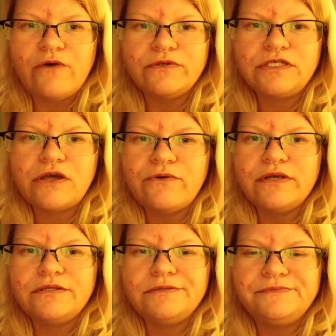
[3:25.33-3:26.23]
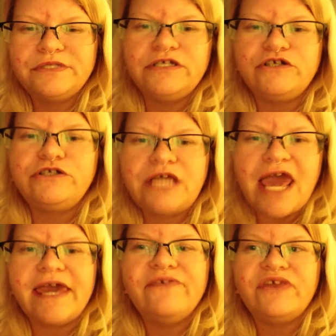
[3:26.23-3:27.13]
so you're
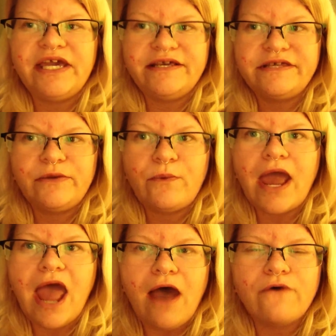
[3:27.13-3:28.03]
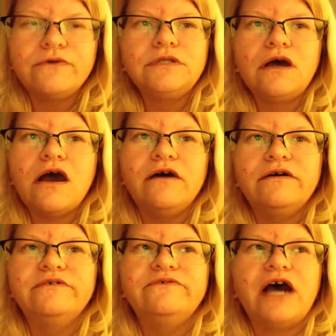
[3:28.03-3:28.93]
taking the easy way out
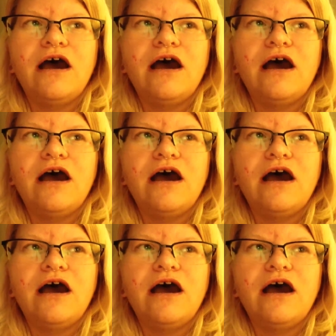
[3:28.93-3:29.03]
of